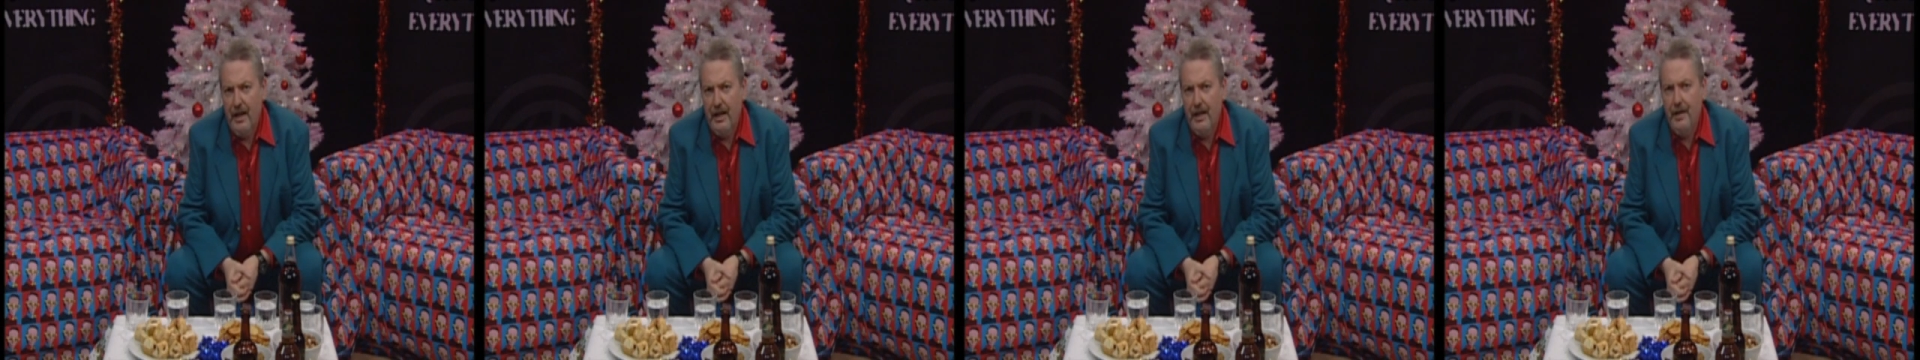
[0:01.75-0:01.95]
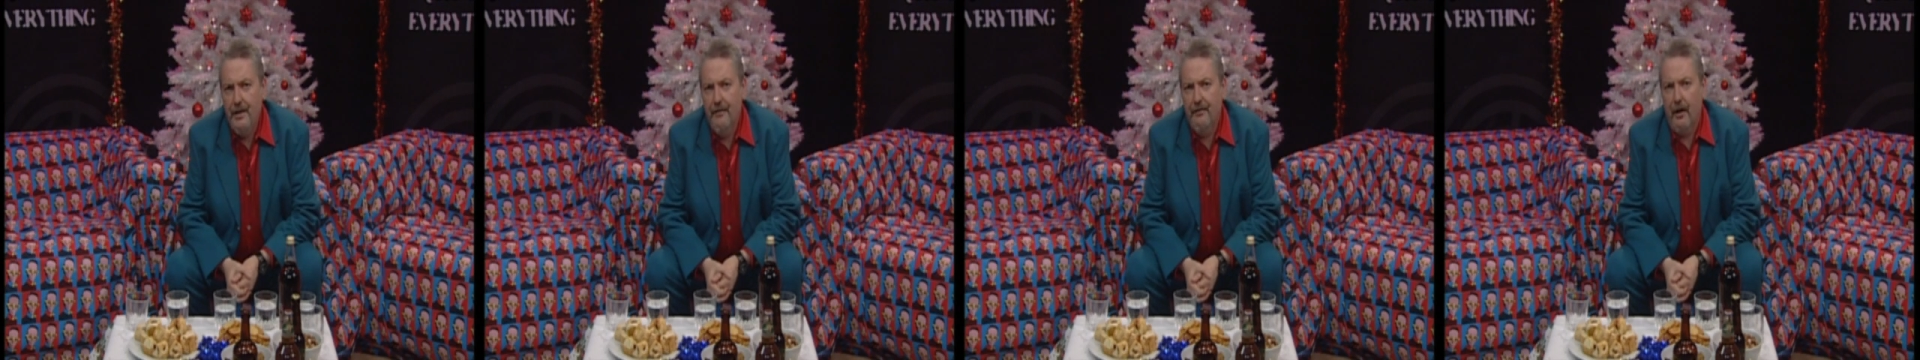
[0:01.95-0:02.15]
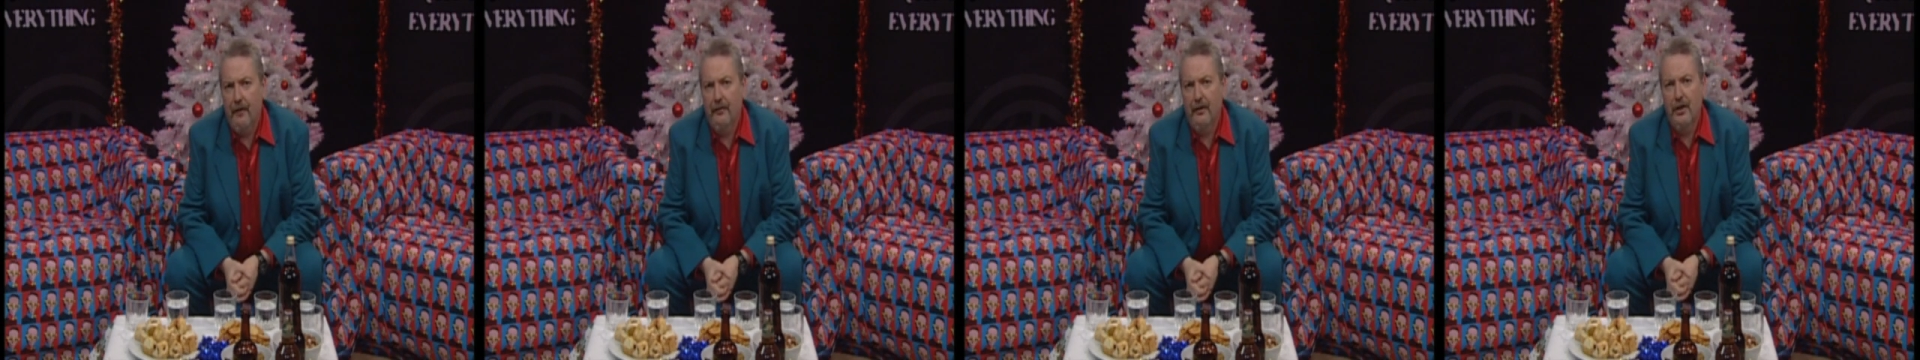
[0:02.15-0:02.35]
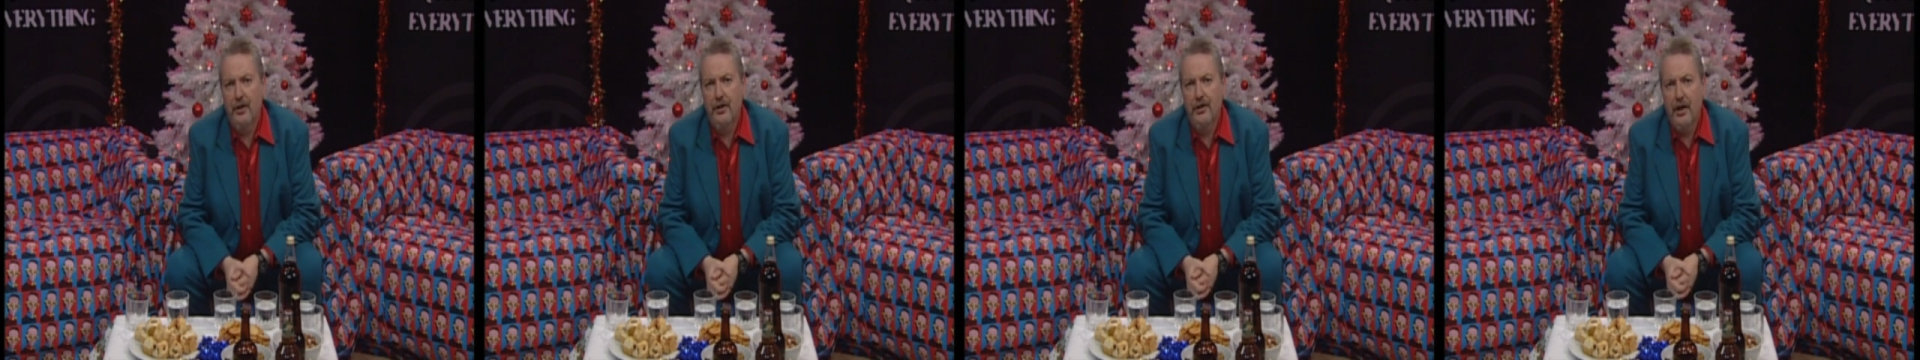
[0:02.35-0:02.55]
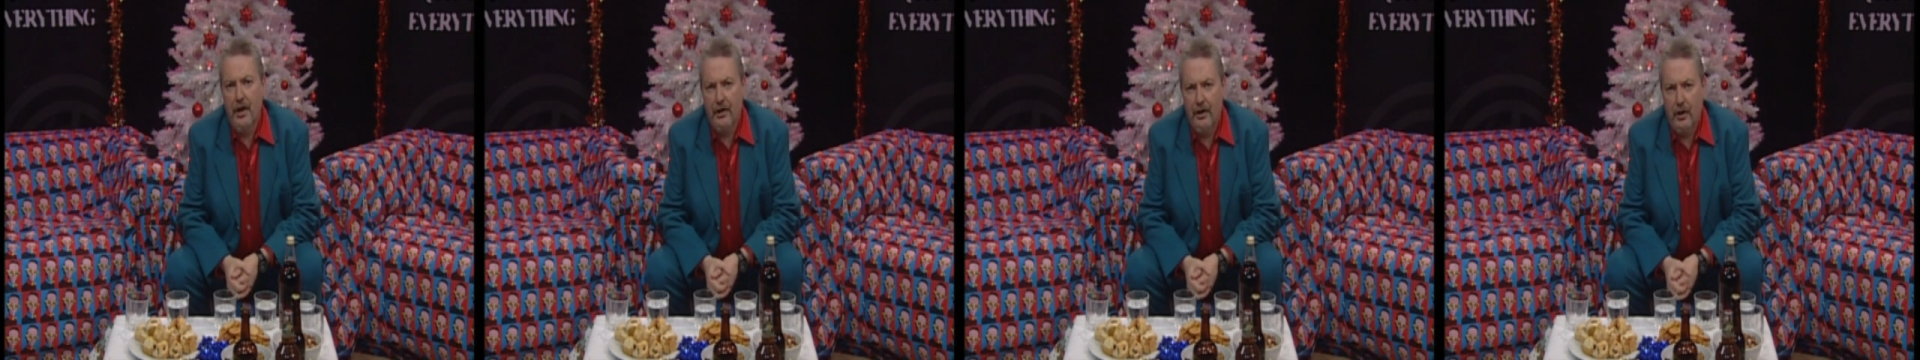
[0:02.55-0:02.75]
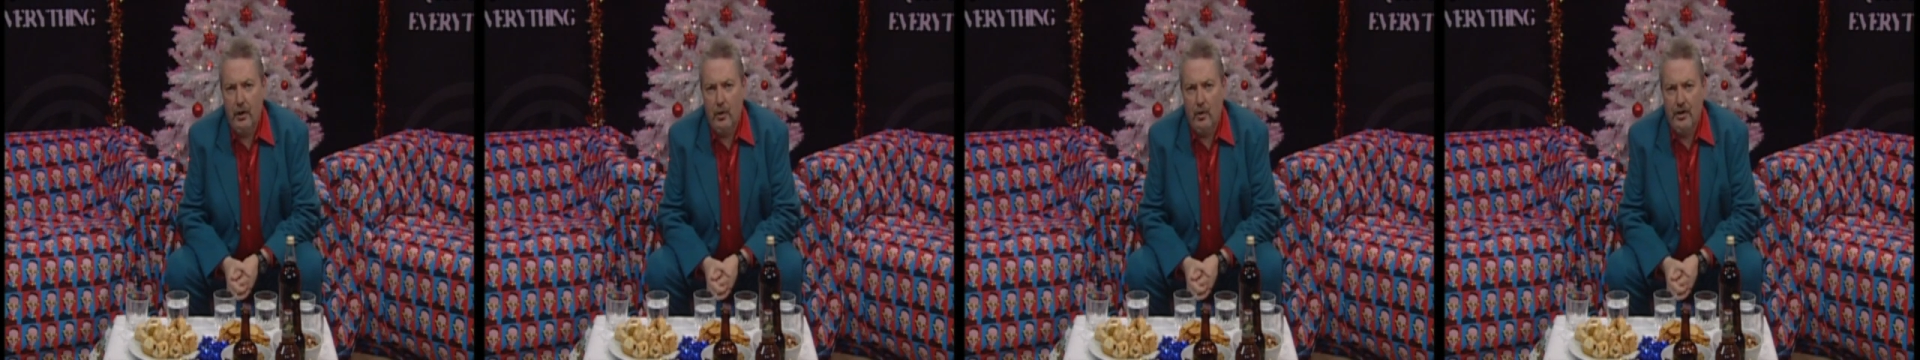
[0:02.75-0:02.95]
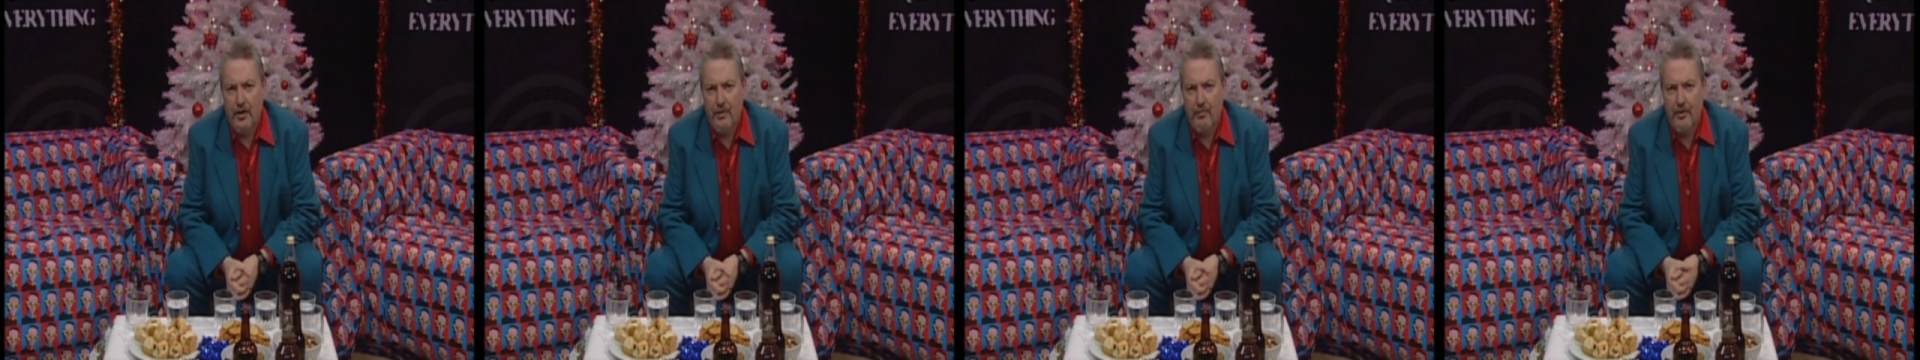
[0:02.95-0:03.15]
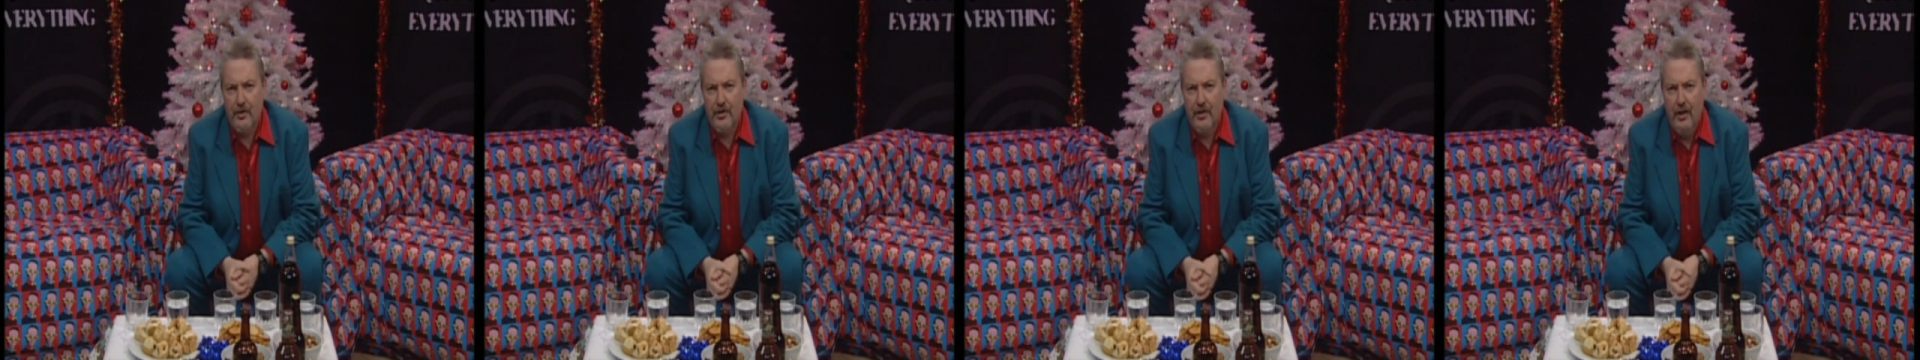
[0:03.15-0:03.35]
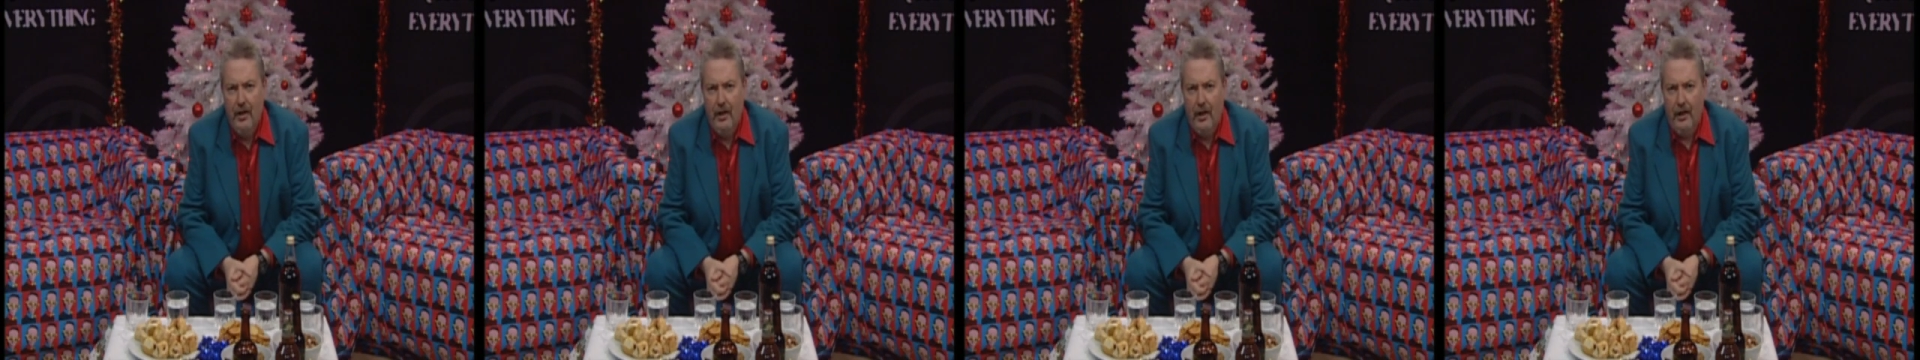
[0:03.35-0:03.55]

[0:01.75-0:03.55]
eve of another Christmas,